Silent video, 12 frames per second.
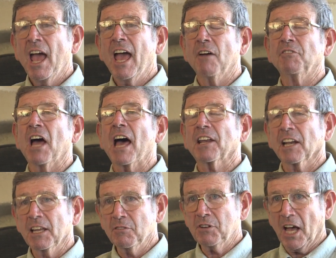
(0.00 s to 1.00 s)
have not
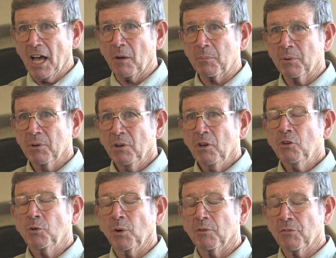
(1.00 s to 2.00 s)
lived up
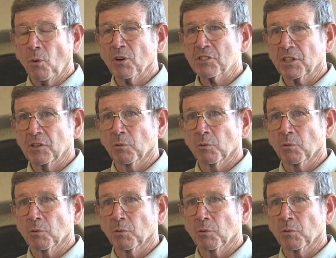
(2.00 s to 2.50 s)
to enforcing